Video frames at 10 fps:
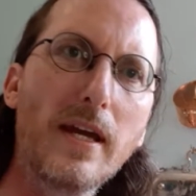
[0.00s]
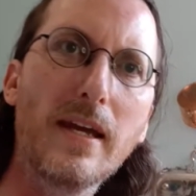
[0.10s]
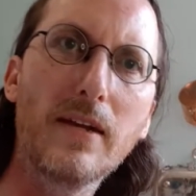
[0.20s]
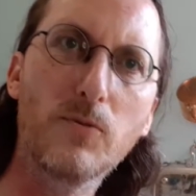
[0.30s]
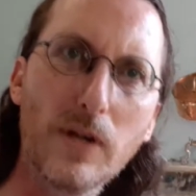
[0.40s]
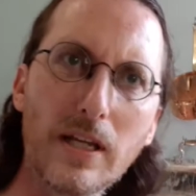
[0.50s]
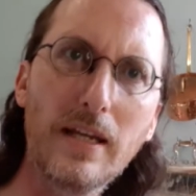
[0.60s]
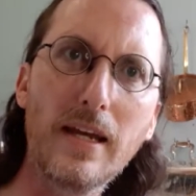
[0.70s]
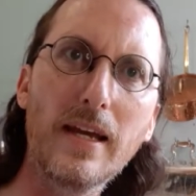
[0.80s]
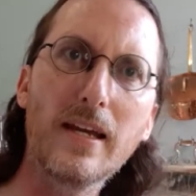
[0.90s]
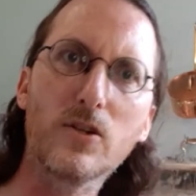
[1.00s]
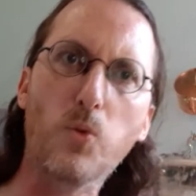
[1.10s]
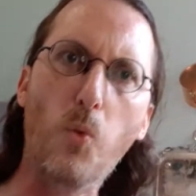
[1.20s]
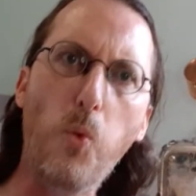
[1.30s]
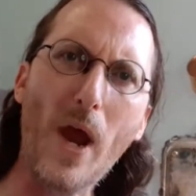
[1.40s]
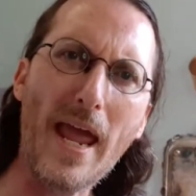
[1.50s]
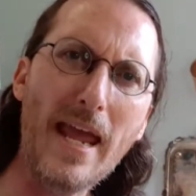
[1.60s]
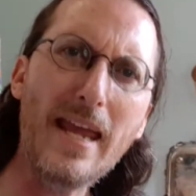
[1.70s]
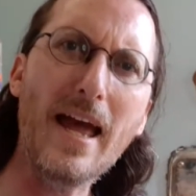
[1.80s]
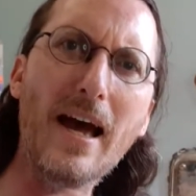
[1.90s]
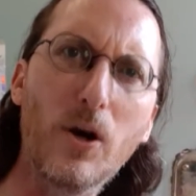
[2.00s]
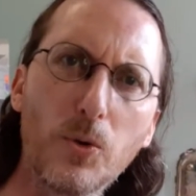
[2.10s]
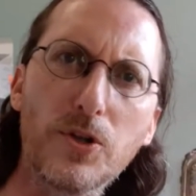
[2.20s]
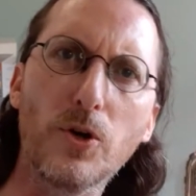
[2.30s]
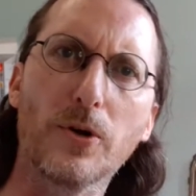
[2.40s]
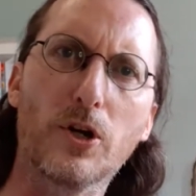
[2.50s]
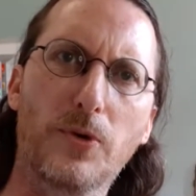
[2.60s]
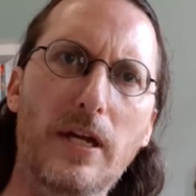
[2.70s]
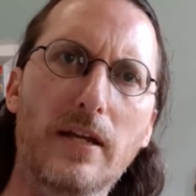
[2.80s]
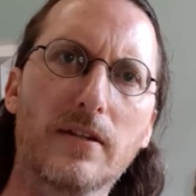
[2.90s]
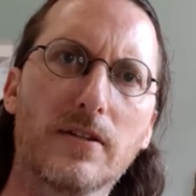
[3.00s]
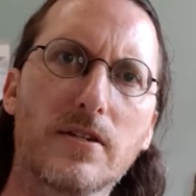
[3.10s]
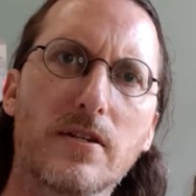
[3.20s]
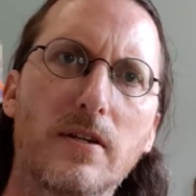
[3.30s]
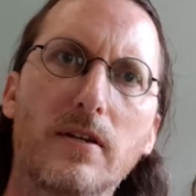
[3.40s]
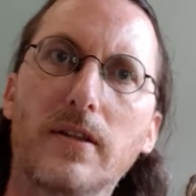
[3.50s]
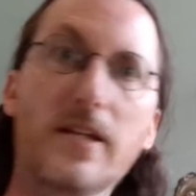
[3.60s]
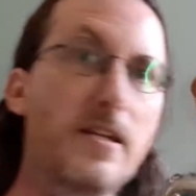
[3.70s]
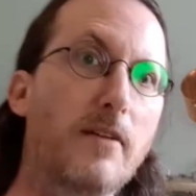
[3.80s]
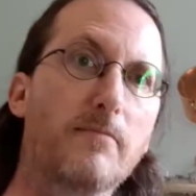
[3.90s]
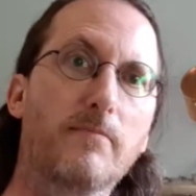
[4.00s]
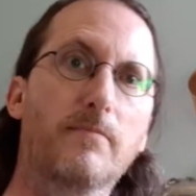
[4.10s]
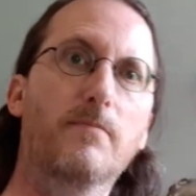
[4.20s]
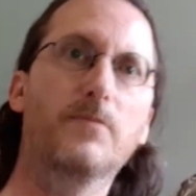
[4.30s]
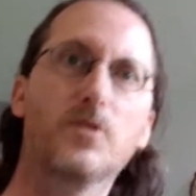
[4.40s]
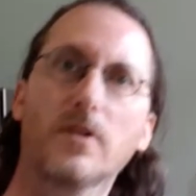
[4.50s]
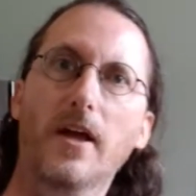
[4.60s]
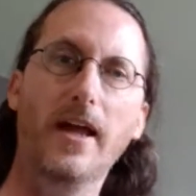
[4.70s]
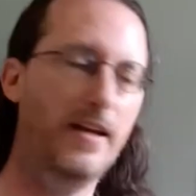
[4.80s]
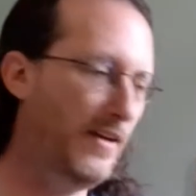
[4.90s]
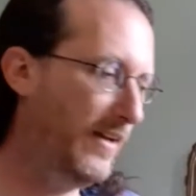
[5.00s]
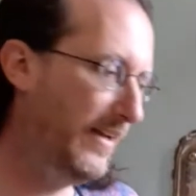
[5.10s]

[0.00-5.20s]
really is weigh out your ingredients. That's it. And